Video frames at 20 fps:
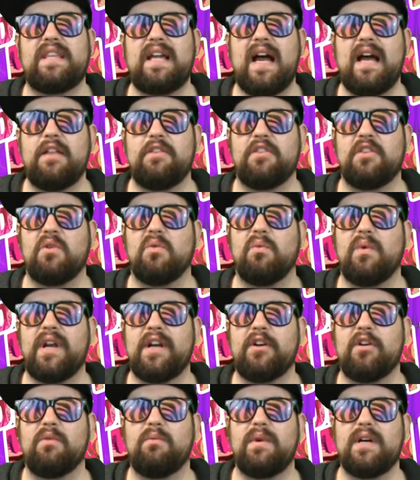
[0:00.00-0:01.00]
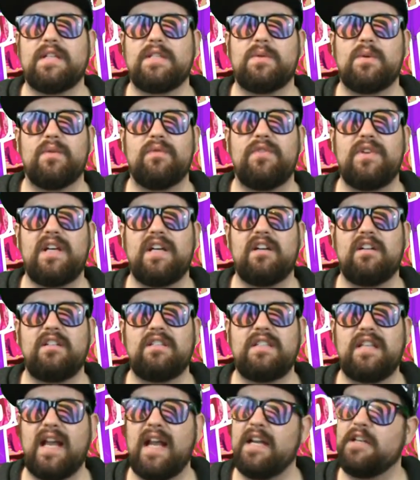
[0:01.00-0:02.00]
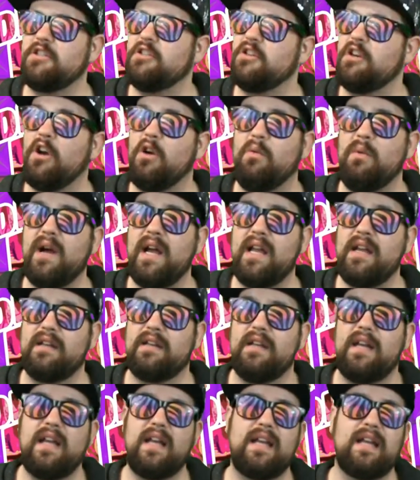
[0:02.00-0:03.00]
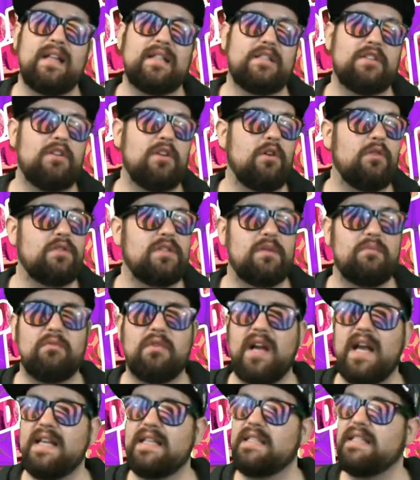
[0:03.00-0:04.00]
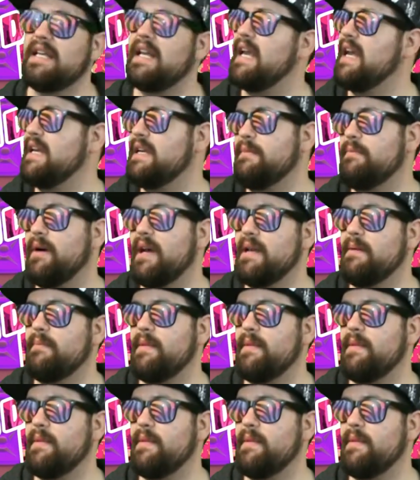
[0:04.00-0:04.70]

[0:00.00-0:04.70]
that, the winner was revealed, and you know what? It's no surprise to anybody,